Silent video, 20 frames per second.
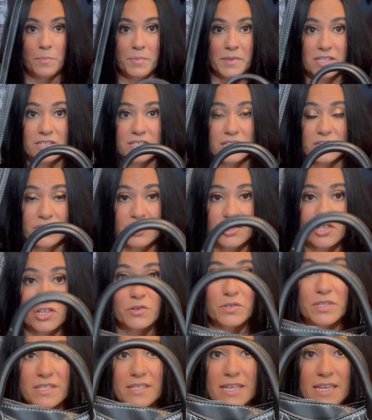but this is
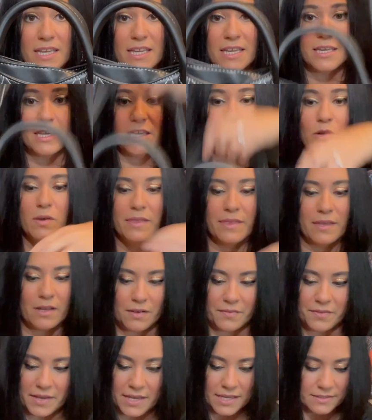so stinking cute. And then
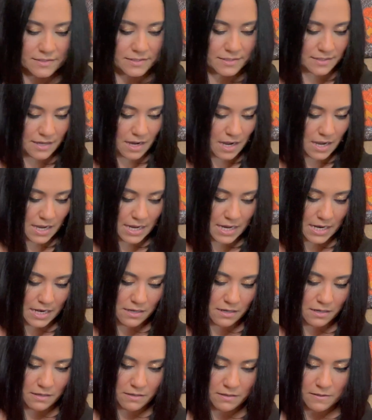on the
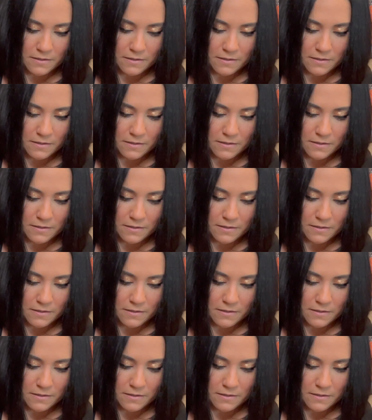inside,